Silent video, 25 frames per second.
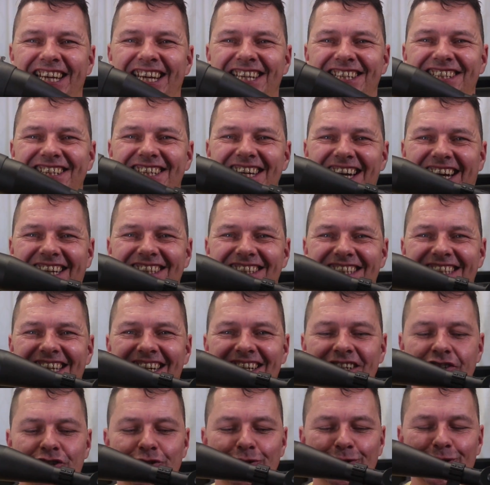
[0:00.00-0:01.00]
is that the
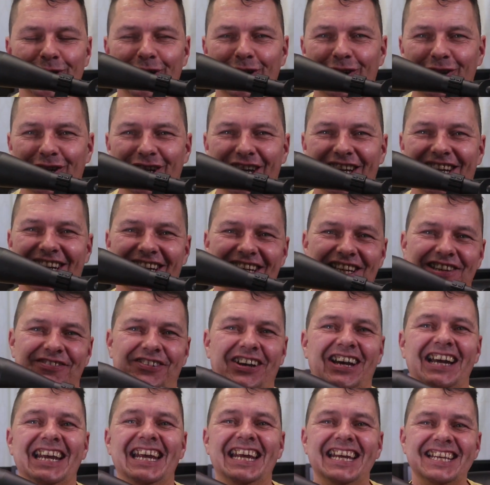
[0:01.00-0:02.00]
actual cocking
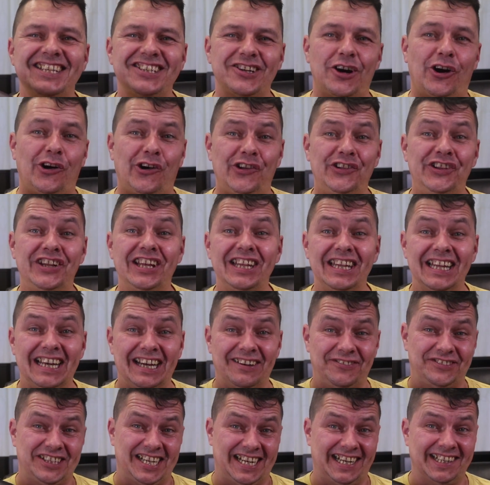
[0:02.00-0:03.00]
lever is on the
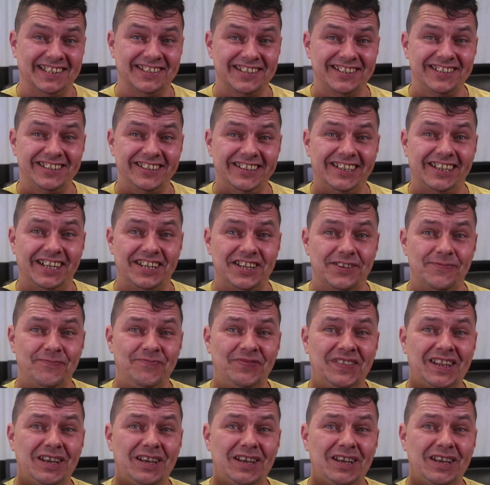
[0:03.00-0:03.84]
left hand side.